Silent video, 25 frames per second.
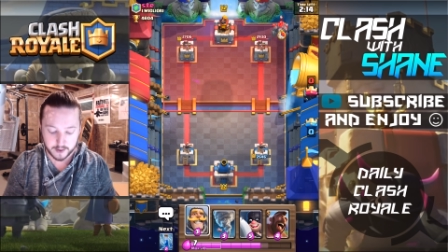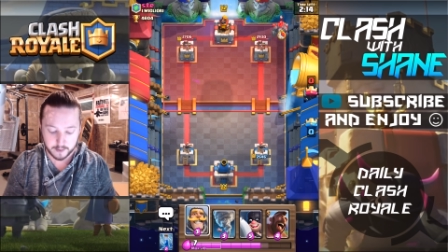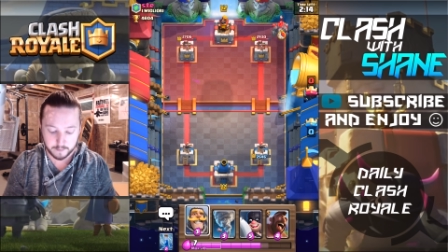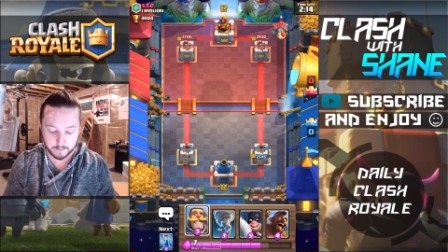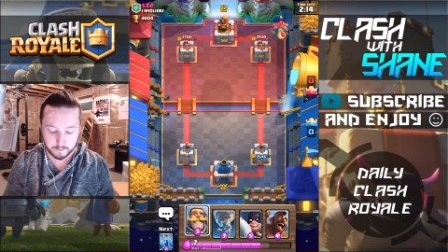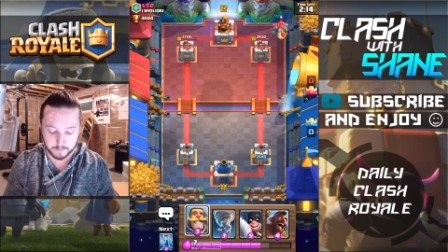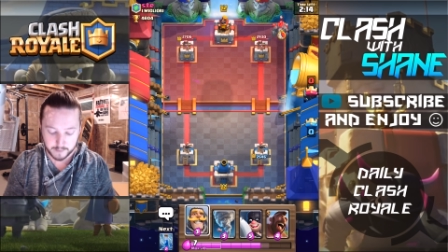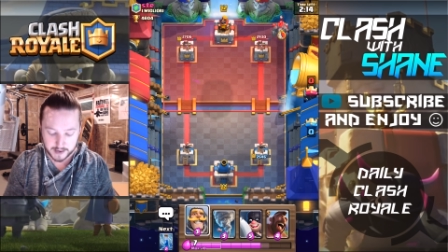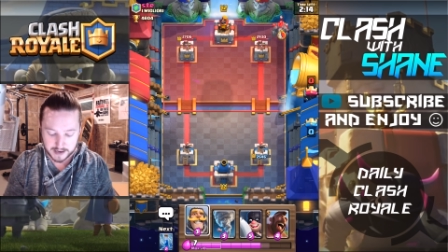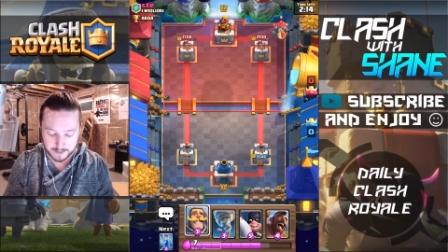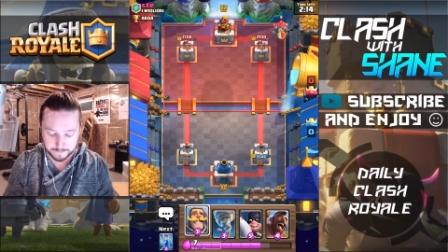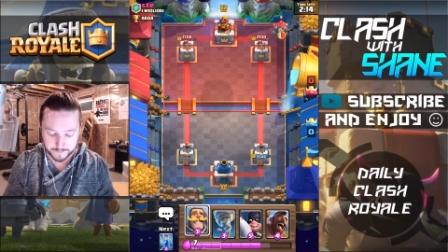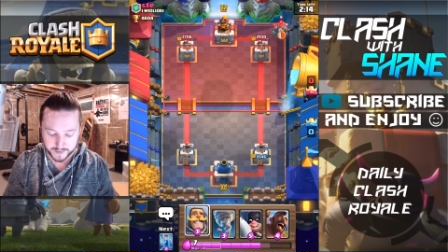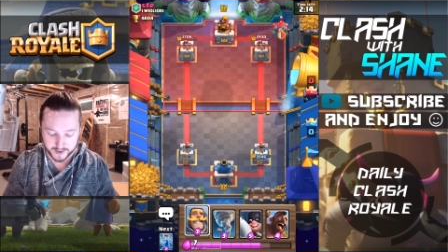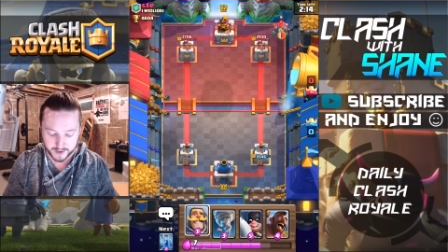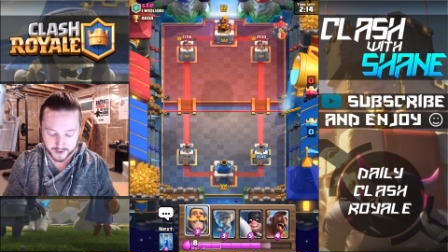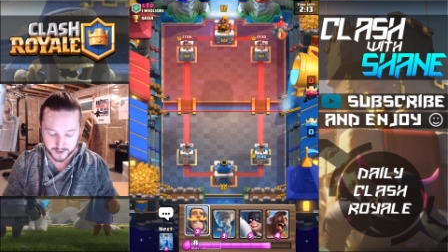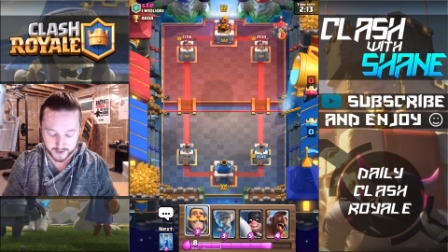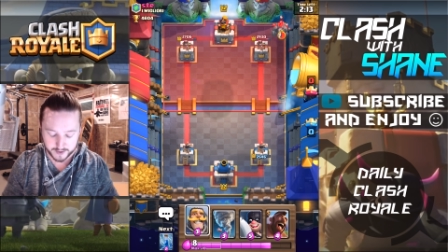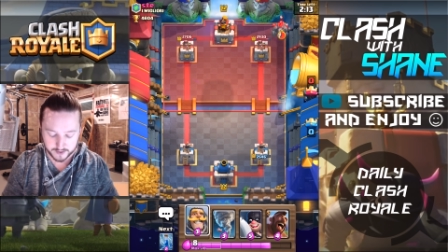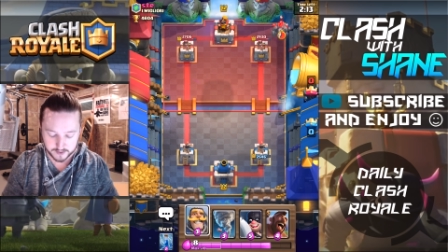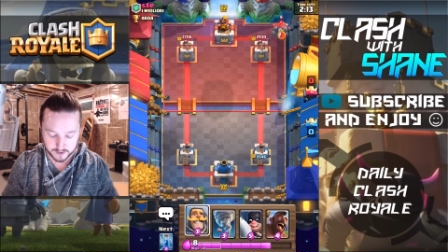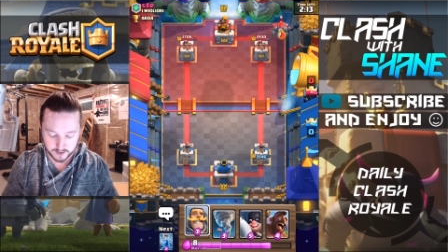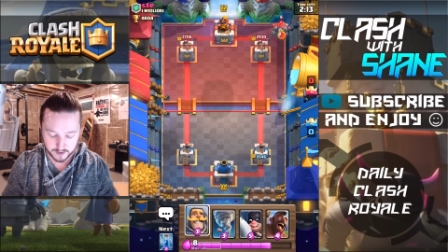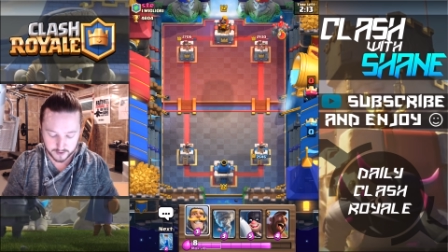My
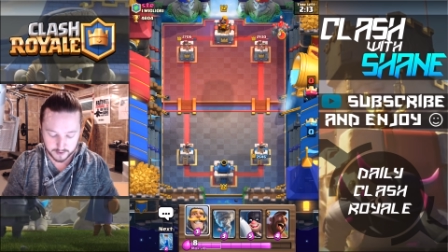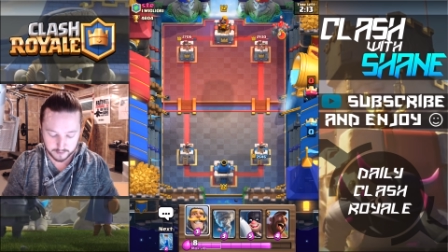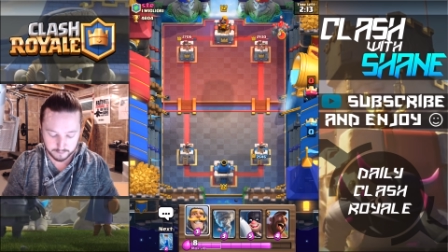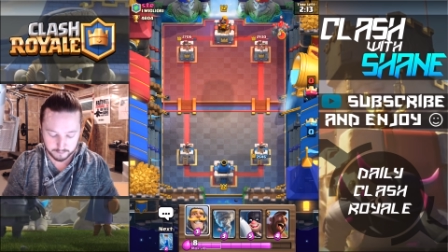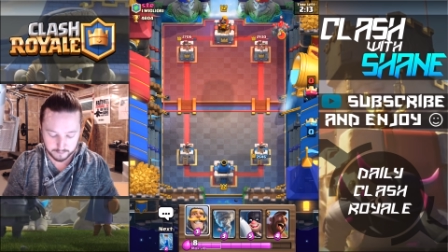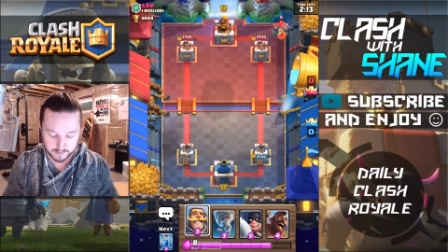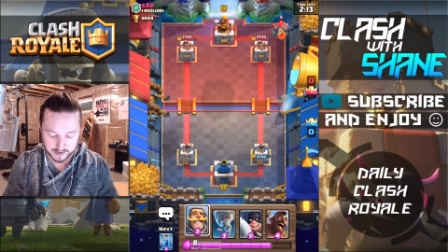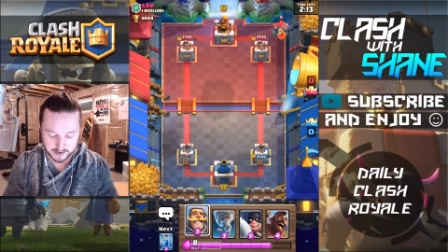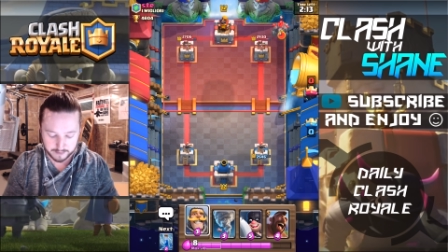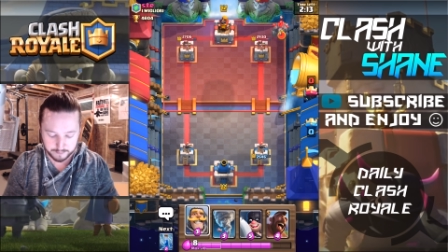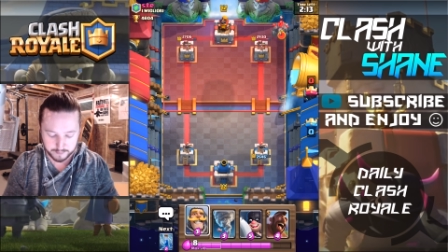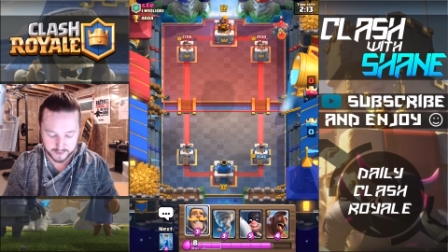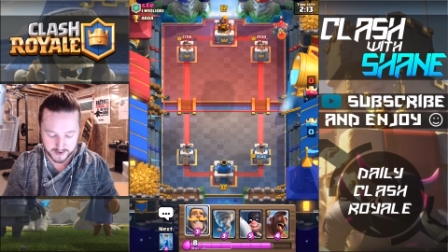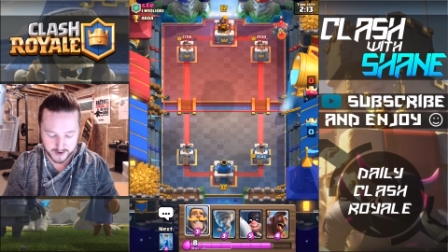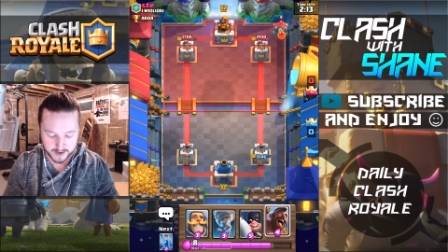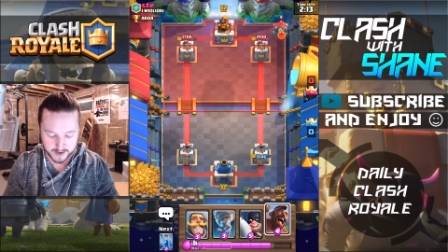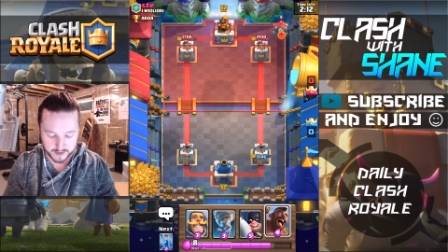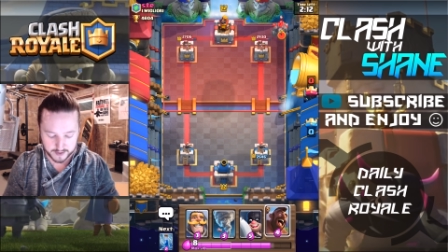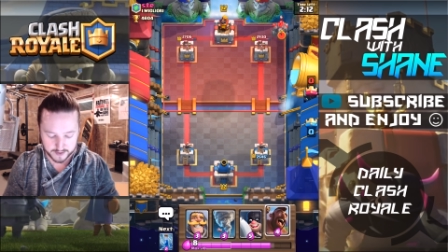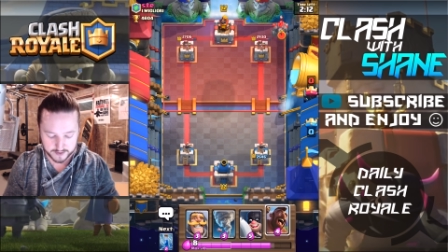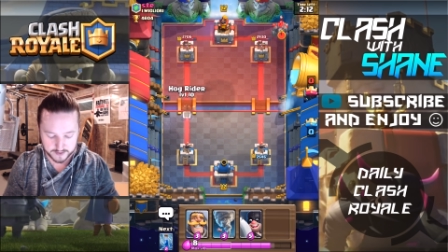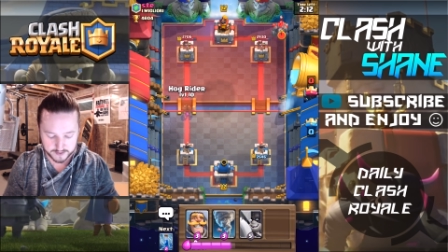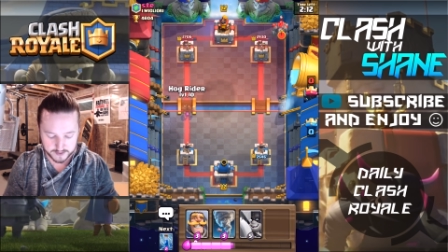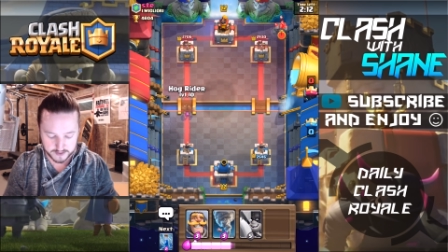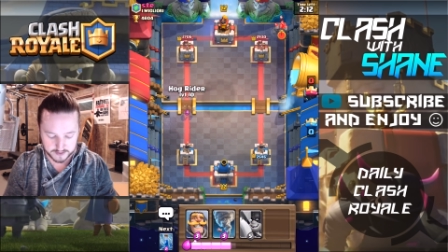bad. My bad
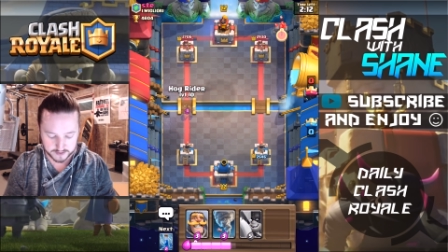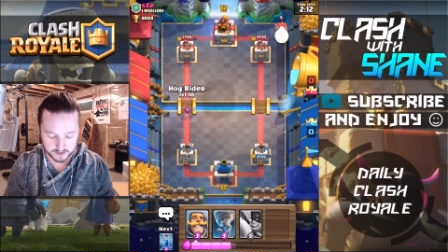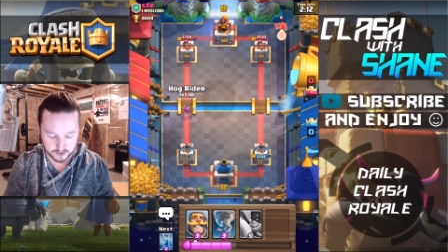indeed.